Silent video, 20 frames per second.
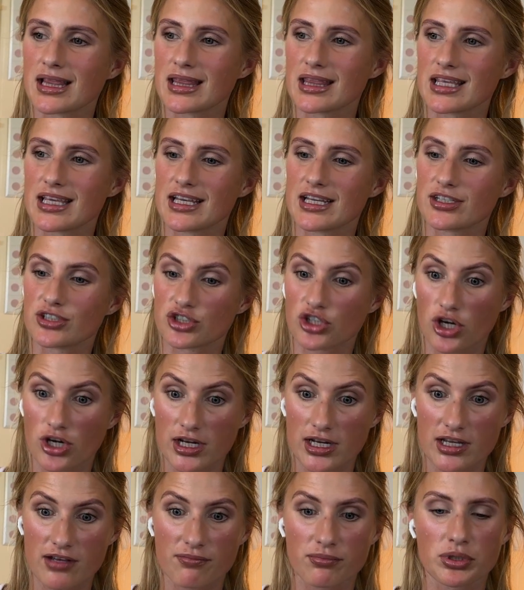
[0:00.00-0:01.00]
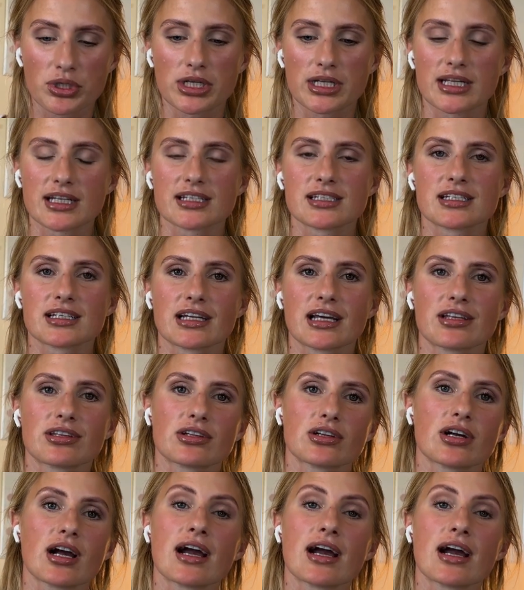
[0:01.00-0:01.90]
the journey of putting it together.